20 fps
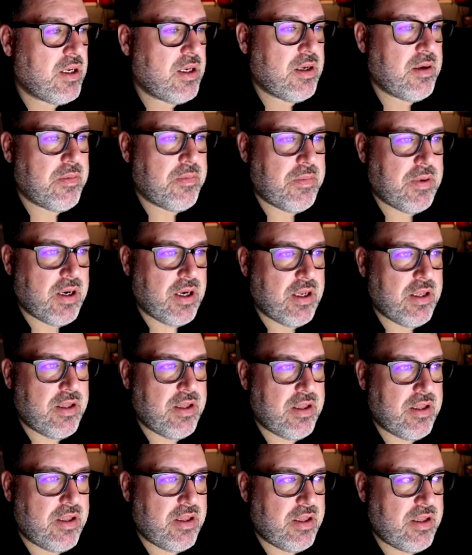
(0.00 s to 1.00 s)
But
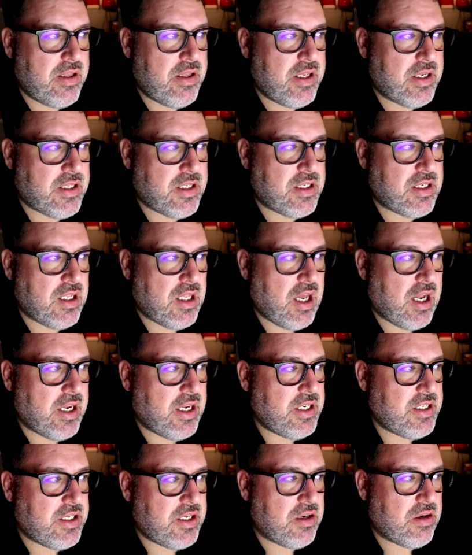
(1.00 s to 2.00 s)
this is a lot
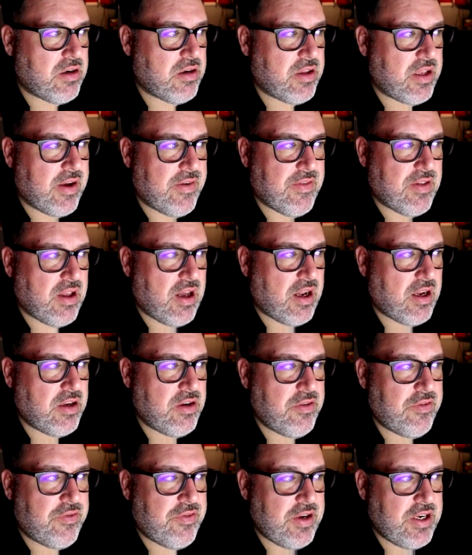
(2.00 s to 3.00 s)
easier. They have a lot of new
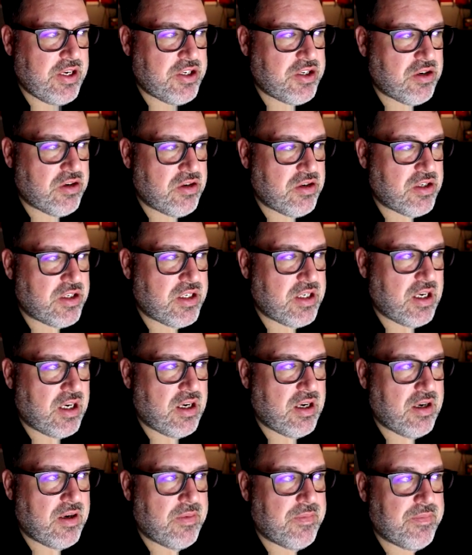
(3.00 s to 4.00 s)
features.
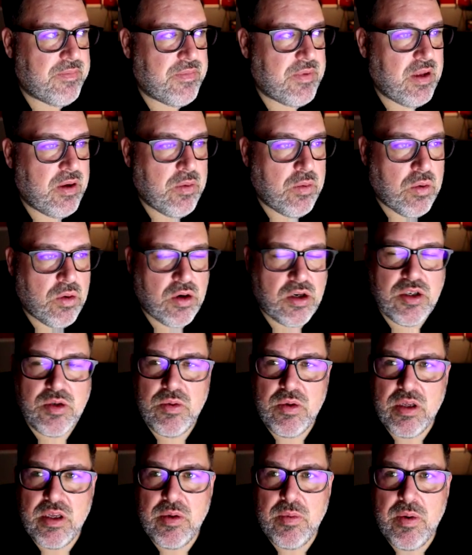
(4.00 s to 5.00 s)
Um, it works
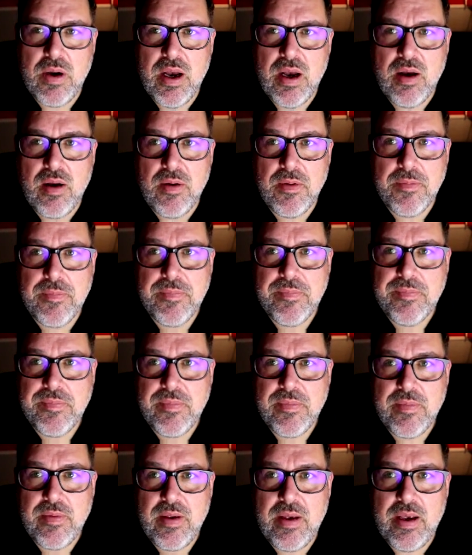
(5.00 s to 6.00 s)
really well
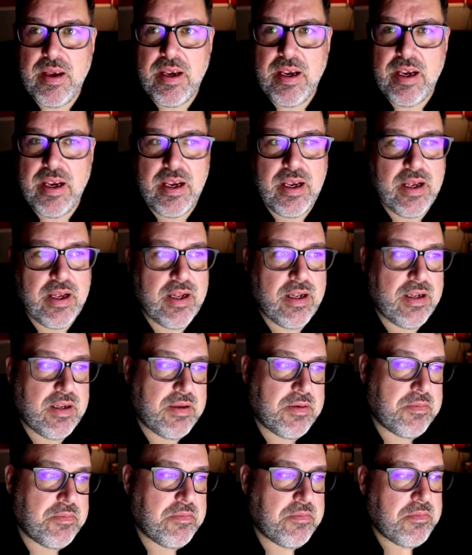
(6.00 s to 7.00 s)
and
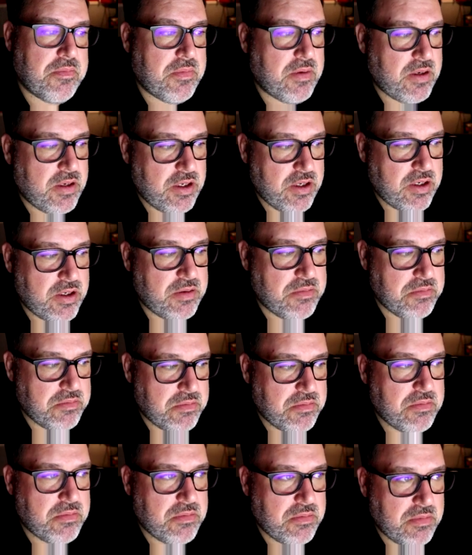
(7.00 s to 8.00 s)

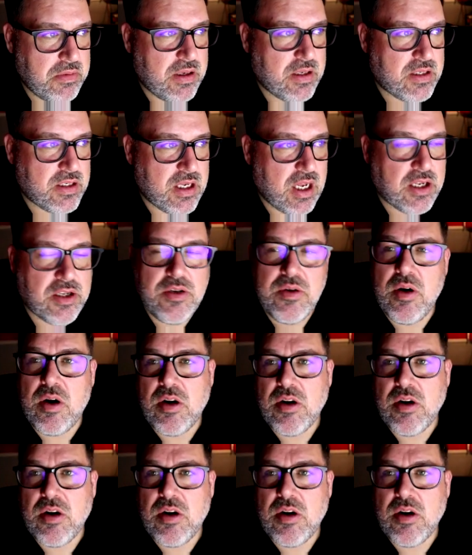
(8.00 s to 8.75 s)
it's not too hard to